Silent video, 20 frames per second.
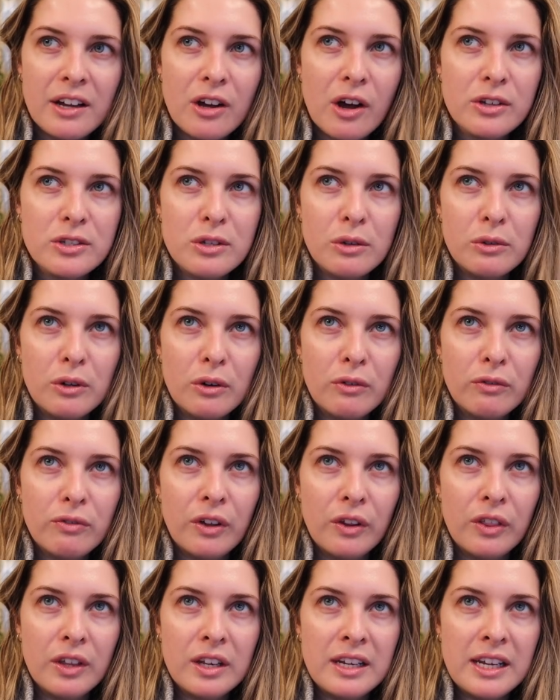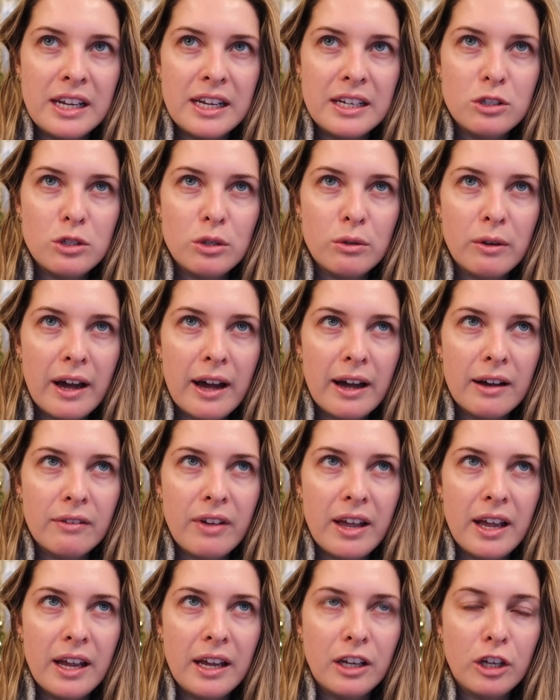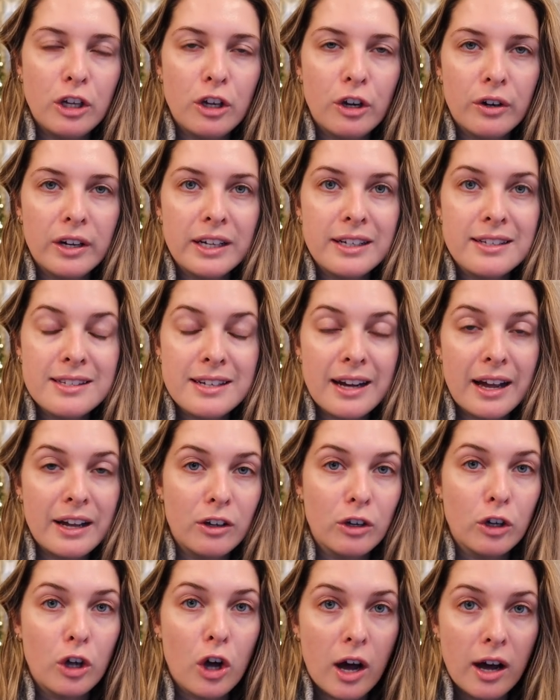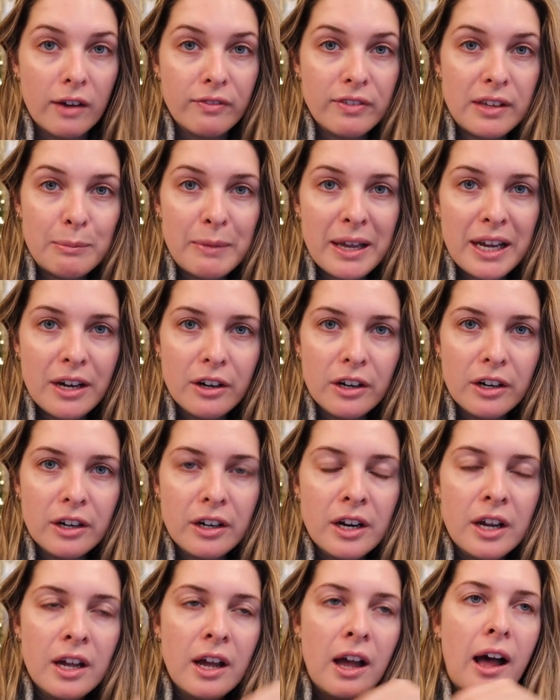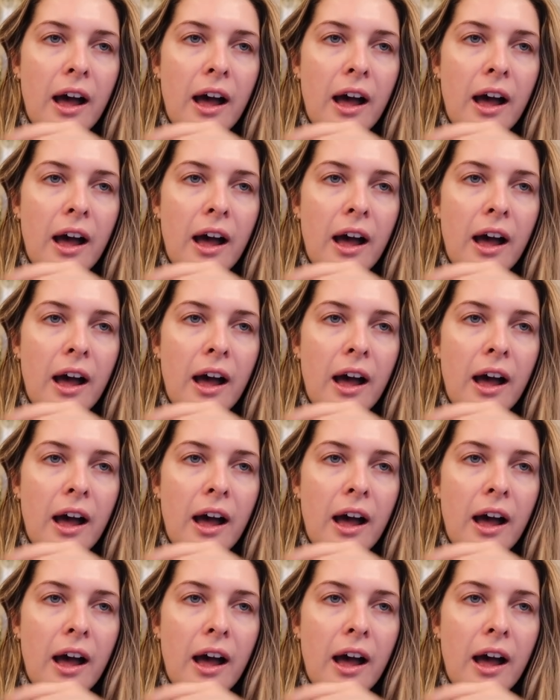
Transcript: I also don't feel the need to have a Keurig style coffee maker.